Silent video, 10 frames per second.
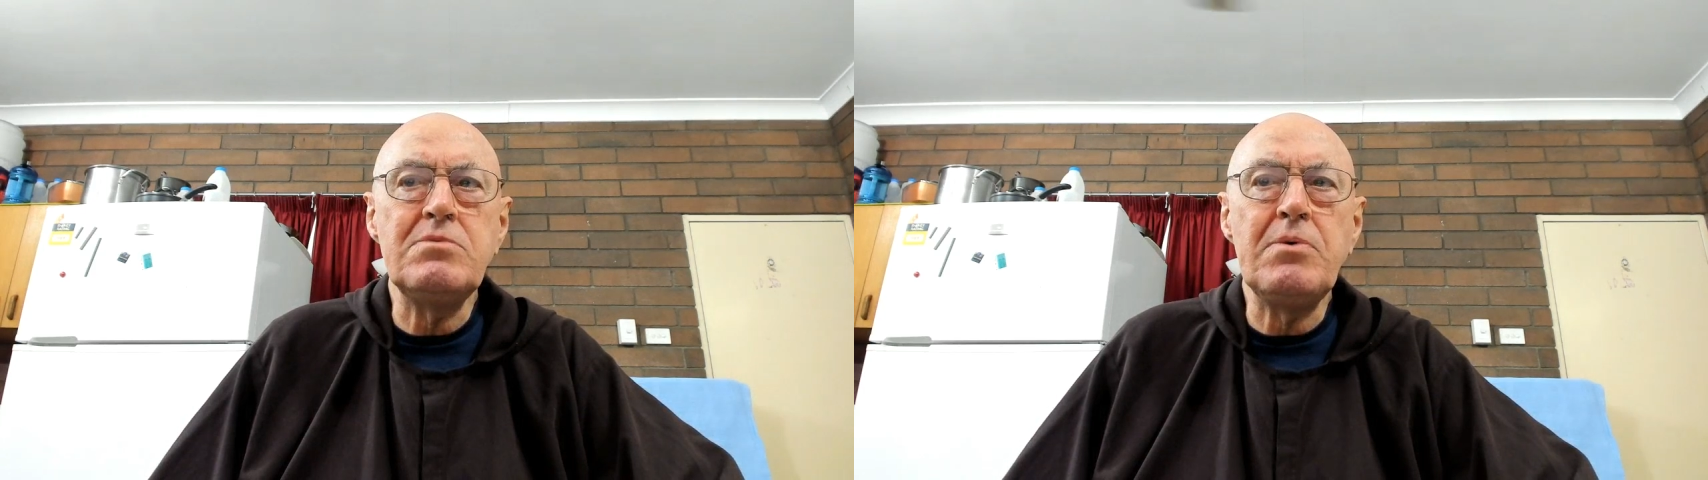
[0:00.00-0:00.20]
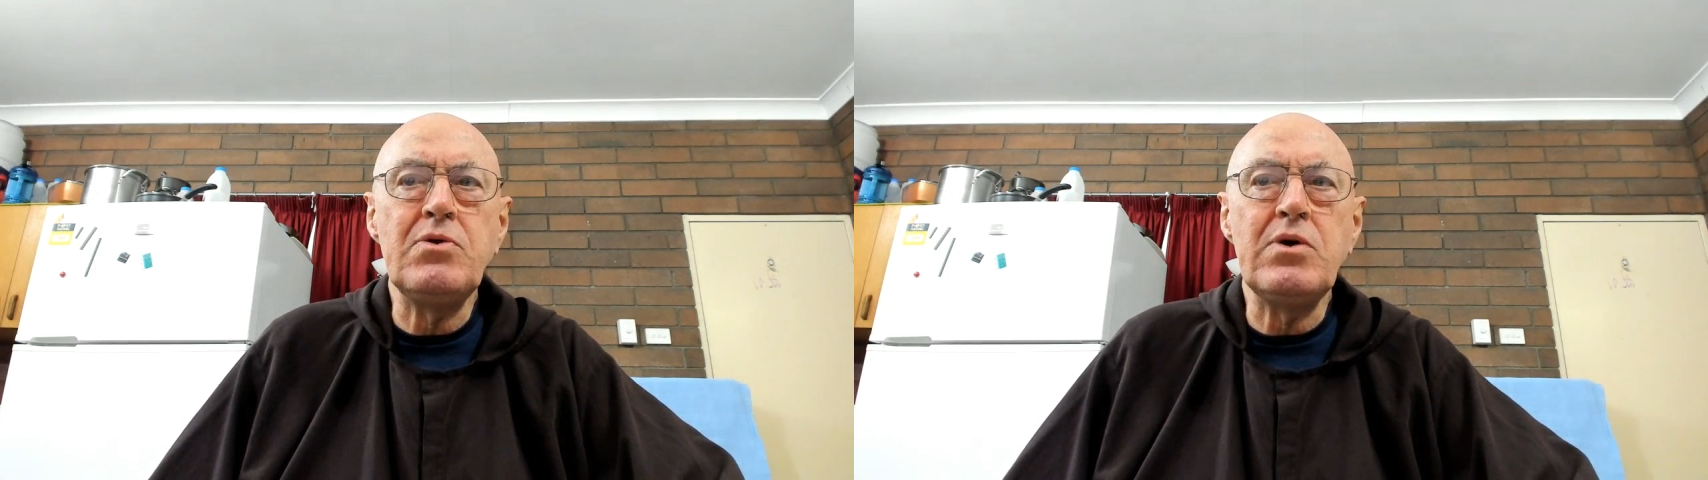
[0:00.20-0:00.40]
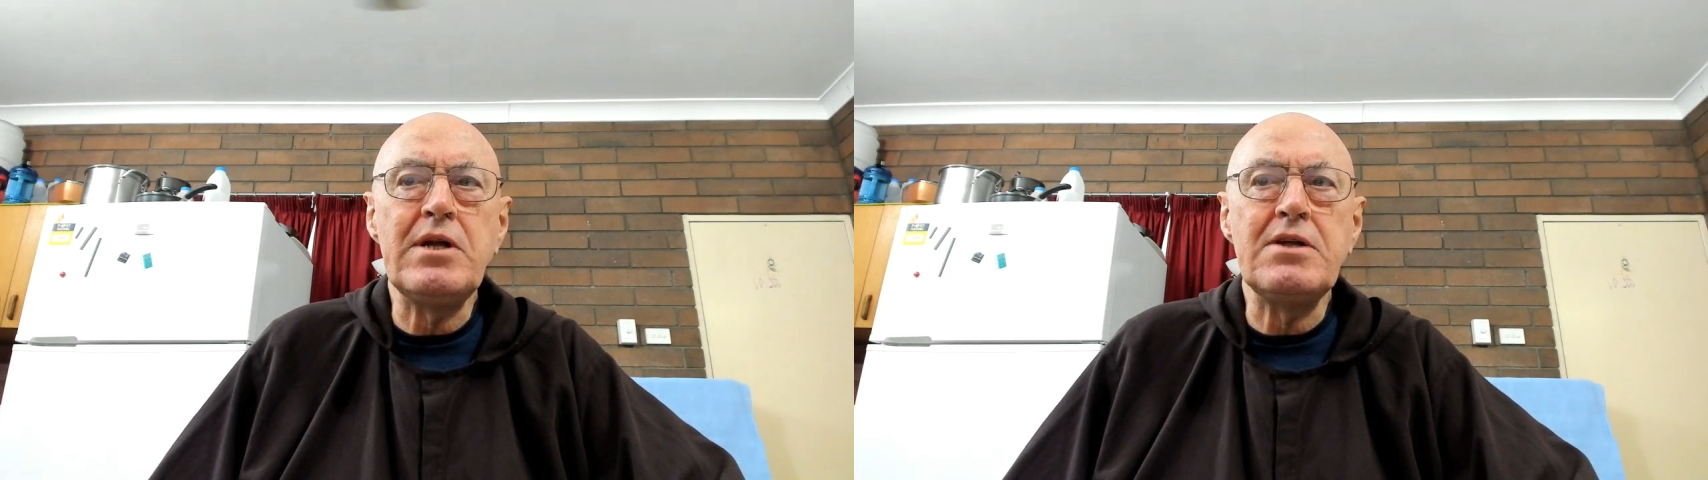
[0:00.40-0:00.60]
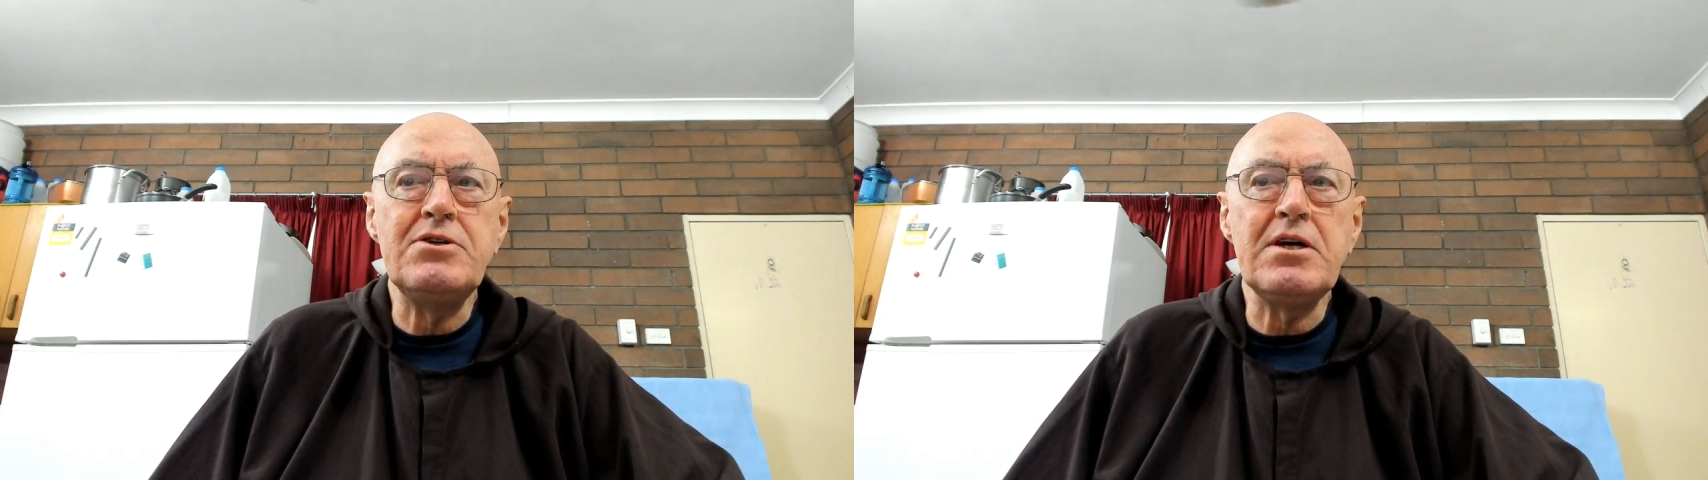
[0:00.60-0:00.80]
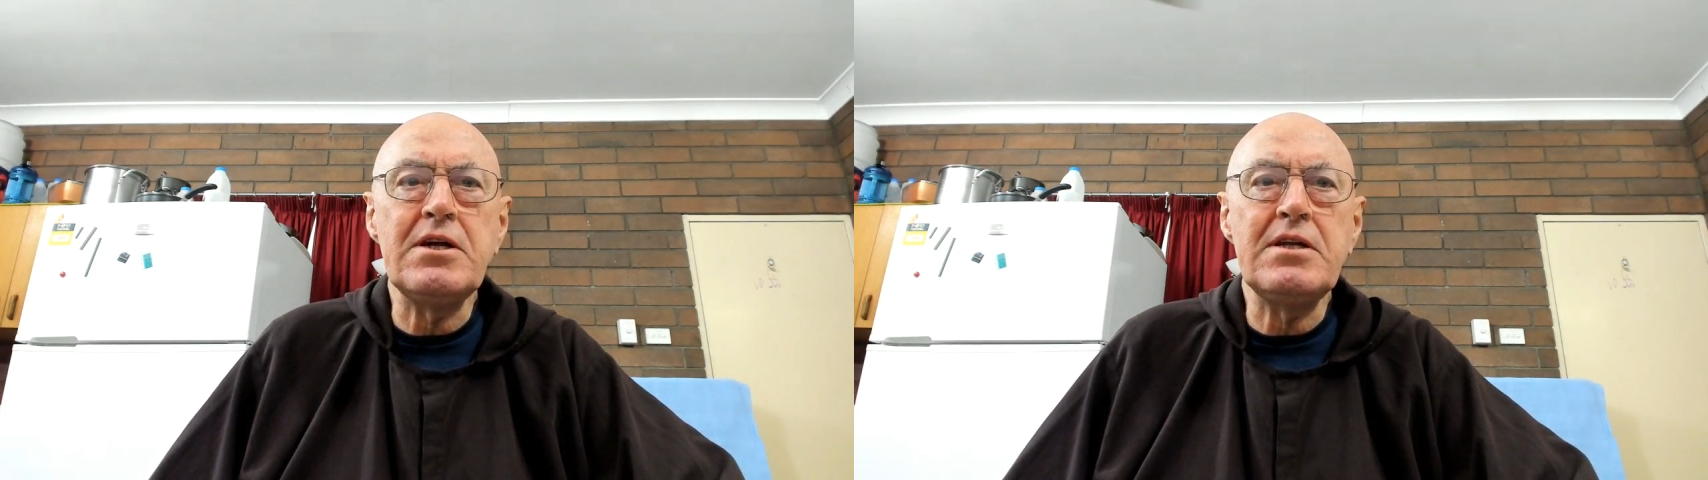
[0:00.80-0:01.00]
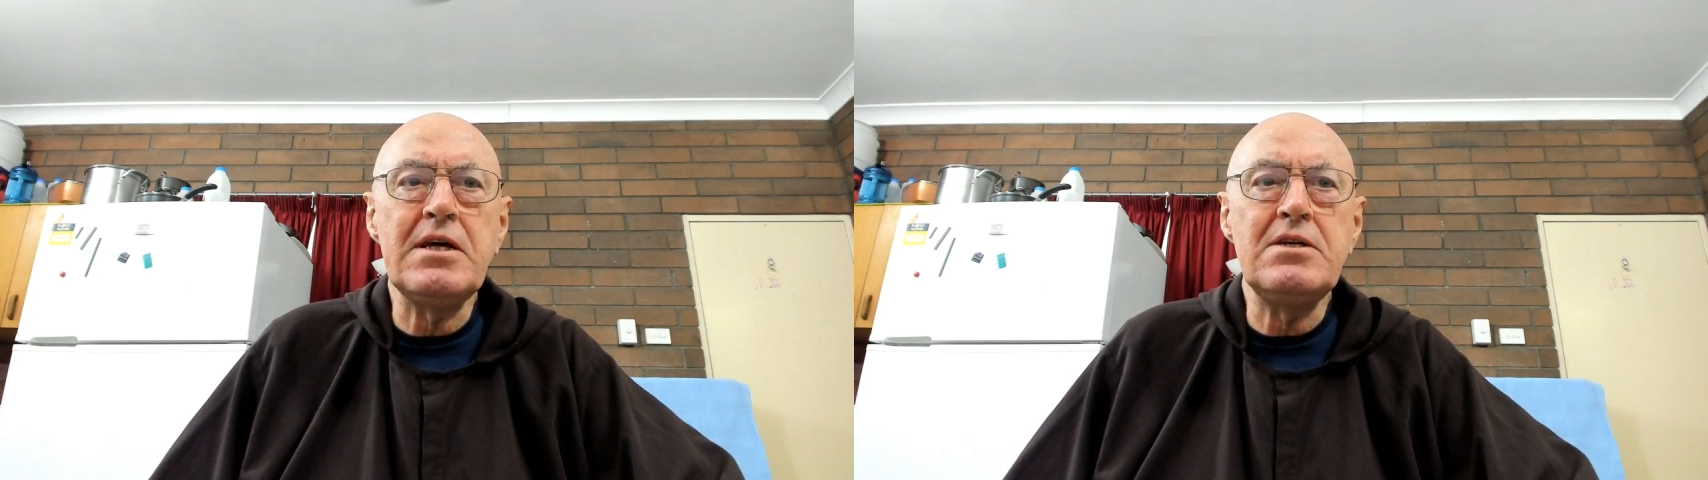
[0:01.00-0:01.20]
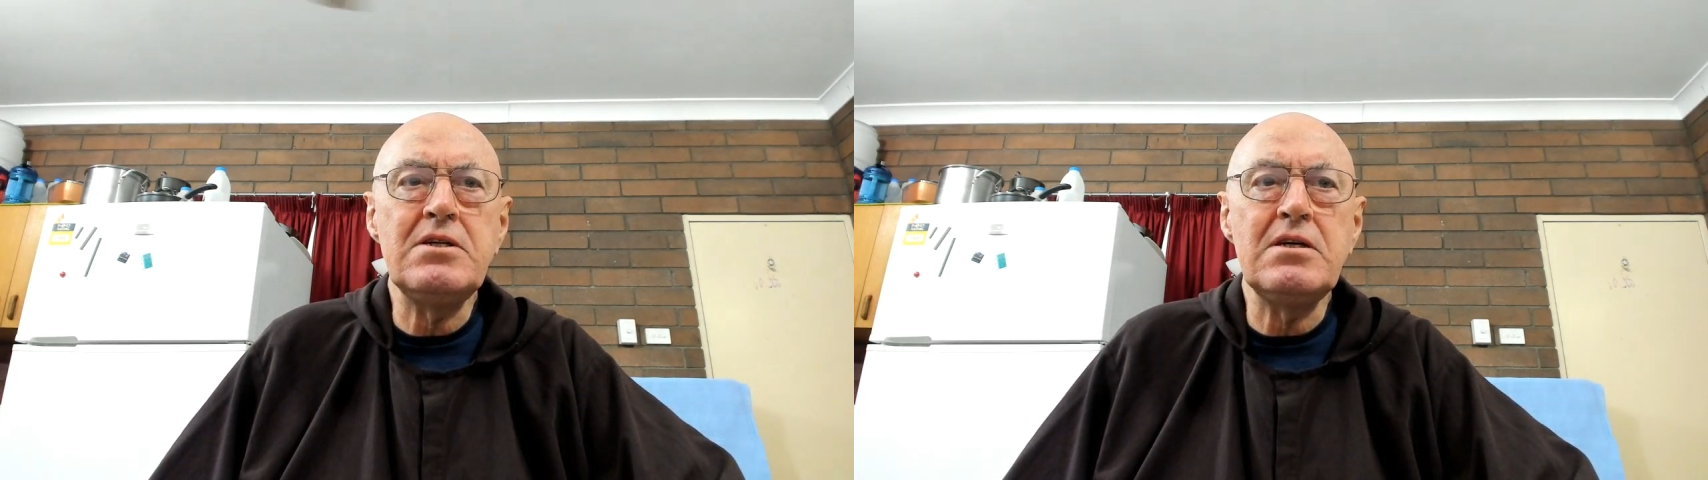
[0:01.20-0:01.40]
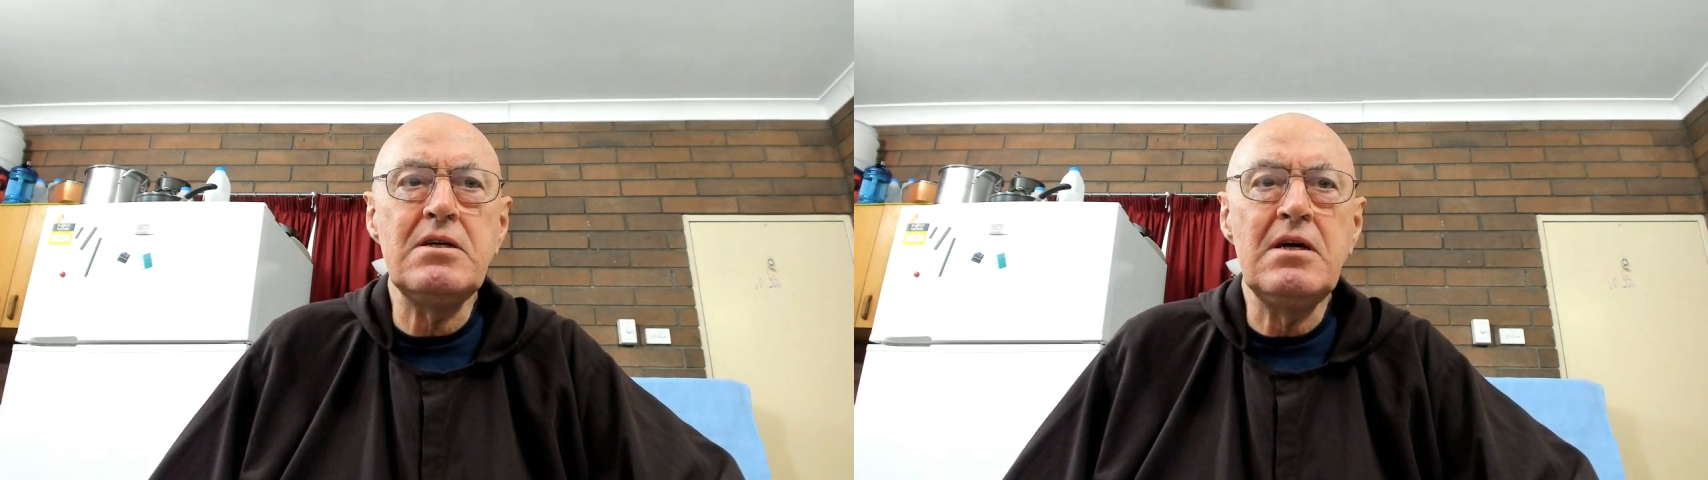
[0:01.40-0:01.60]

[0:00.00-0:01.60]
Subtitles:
between angelic nature